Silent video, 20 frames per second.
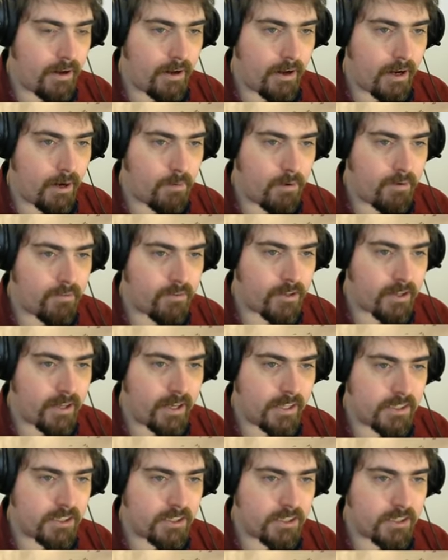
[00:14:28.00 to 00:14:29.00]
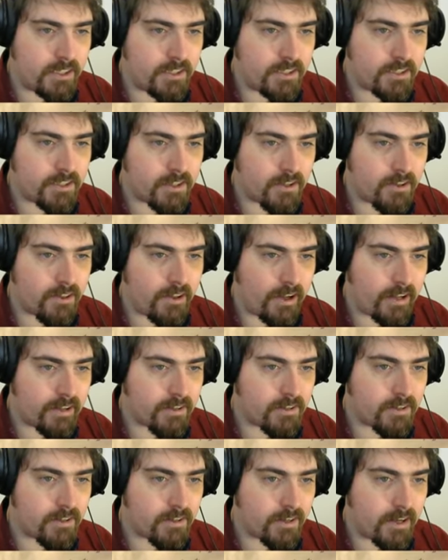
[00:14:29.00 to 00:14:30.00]
However, the Ilshis that
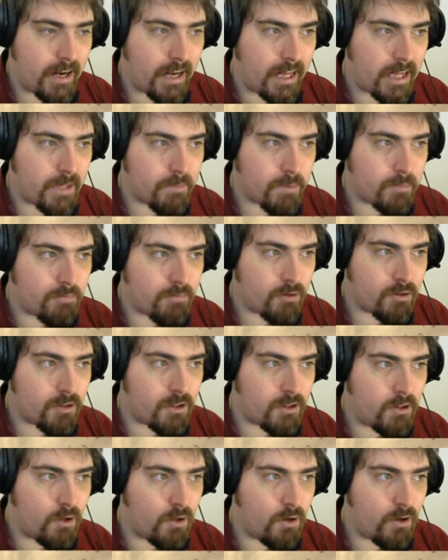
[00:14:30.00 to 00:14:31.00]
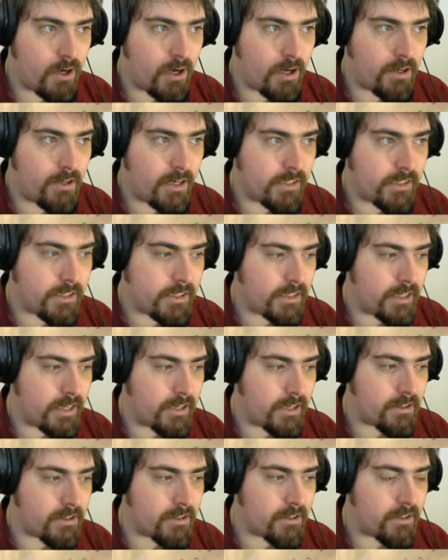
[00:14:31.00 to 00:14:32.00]
Caliber brought along are nearly
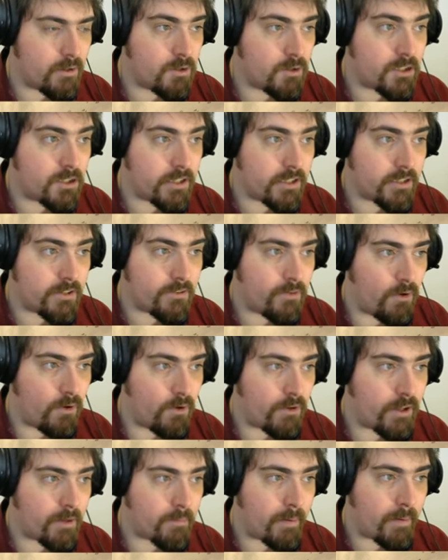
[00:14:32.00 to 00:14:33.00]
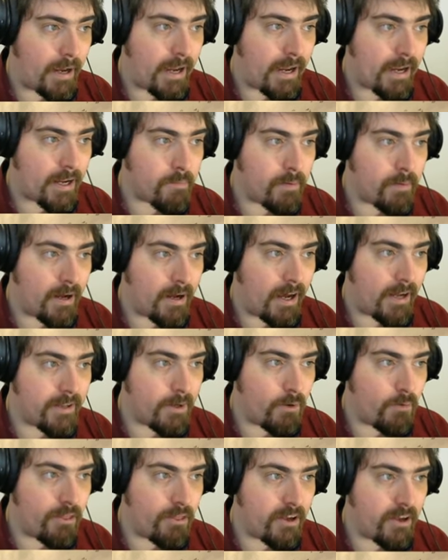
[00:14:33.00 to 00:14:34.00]
dead. Yojih is falling back, but I
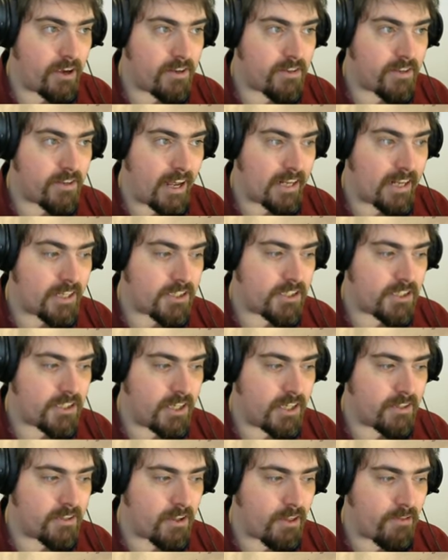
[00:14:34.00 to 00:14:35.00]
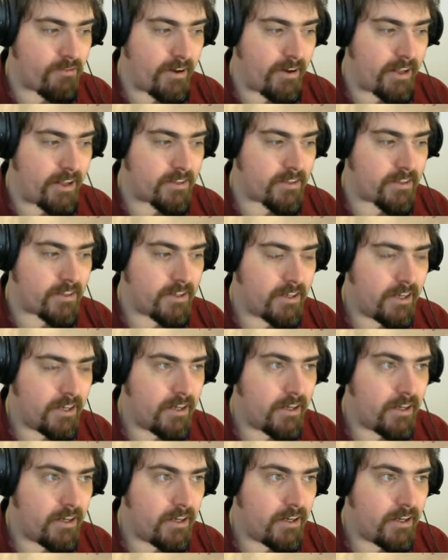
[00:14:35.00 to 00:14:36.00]
don't think he's actually under threat.
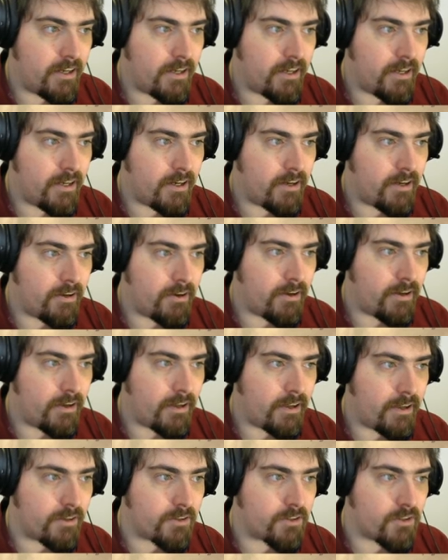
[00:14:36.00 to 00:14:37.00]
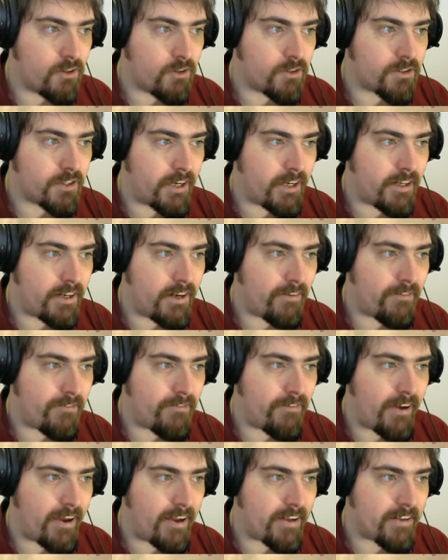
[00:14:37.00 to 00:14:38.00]
He's got enough
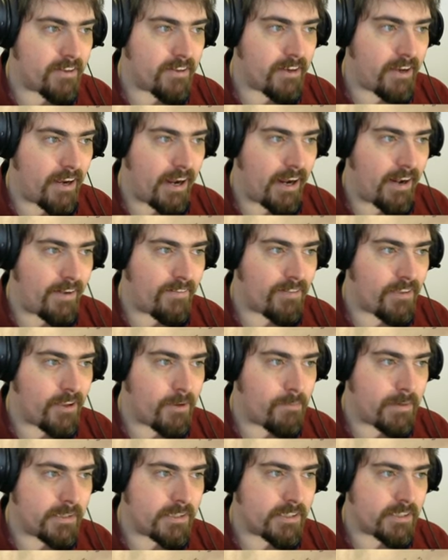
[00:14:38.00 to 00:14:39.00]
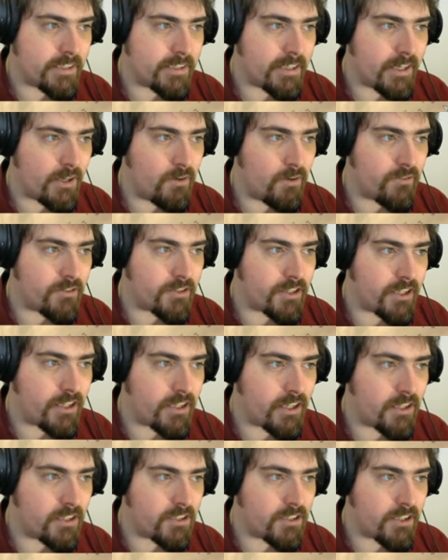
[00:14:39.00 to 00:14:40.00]
vet and the ability to
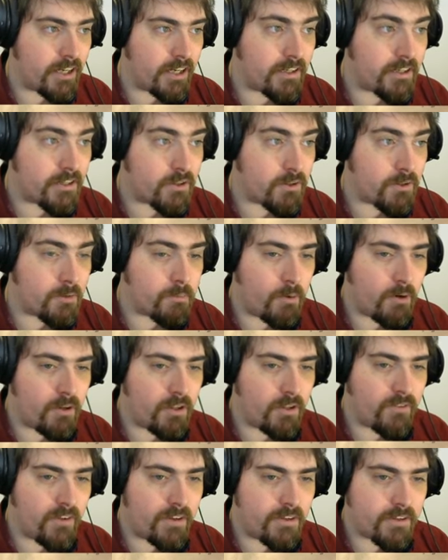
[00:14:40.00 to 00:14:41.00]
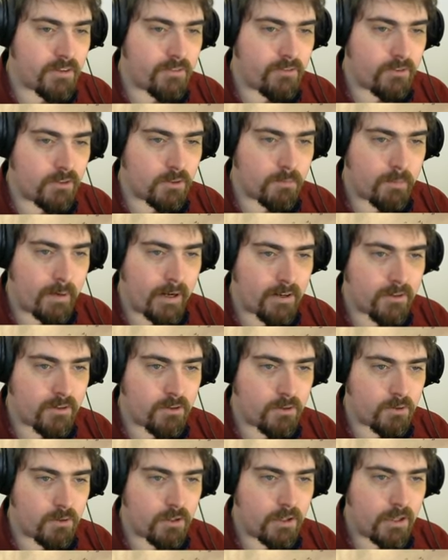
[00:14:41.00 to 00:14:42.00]
overcharge, and he's got a point defense to fall back
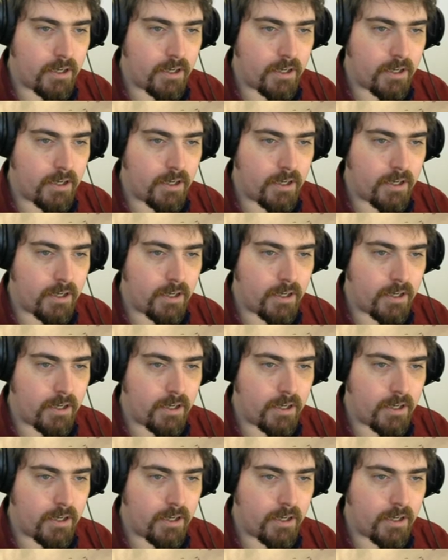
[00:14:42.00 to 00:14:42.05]
to.